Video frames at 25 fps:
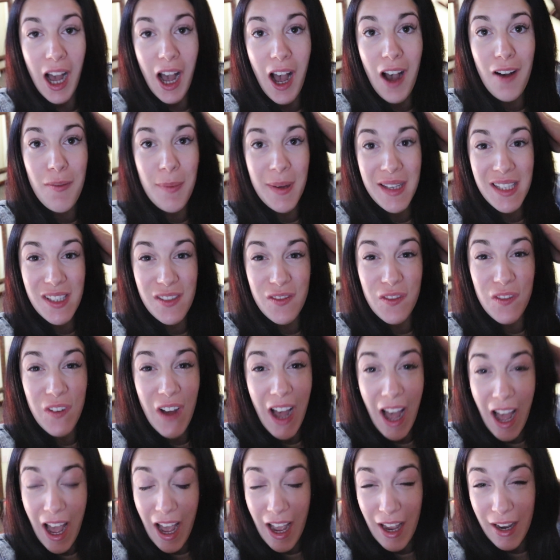half past
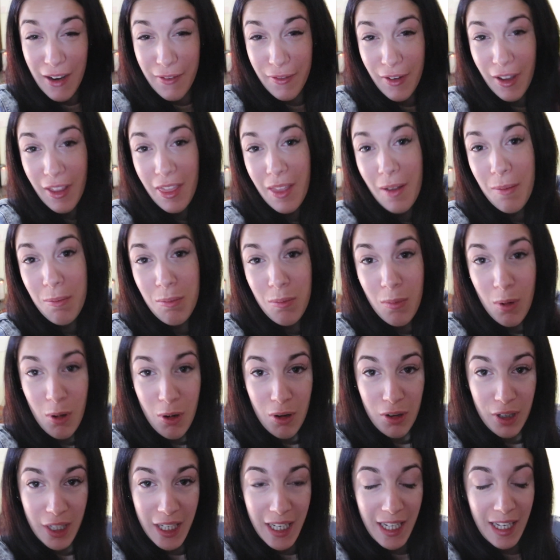five in the
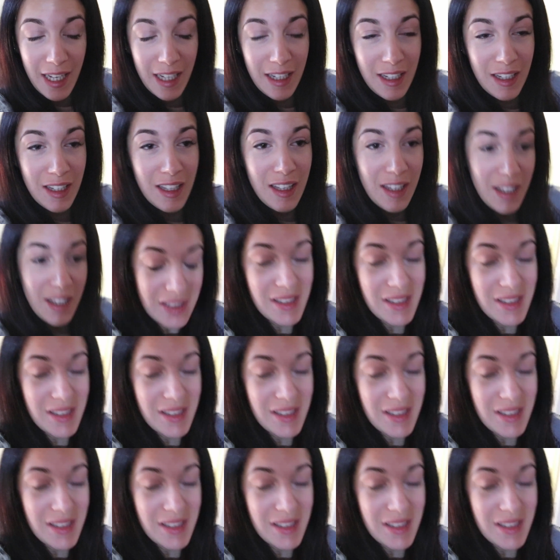morning